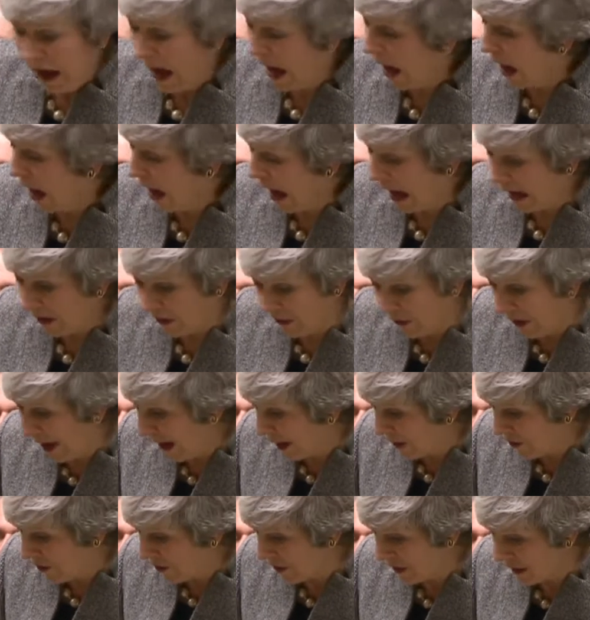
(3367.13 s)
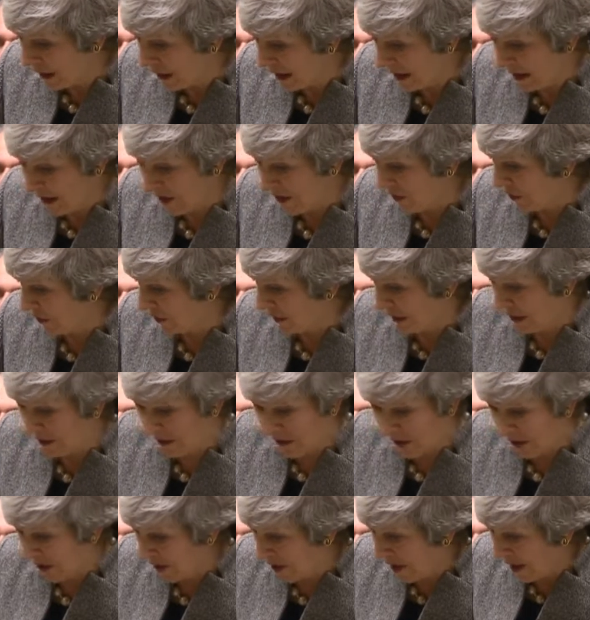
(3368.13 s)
And that is the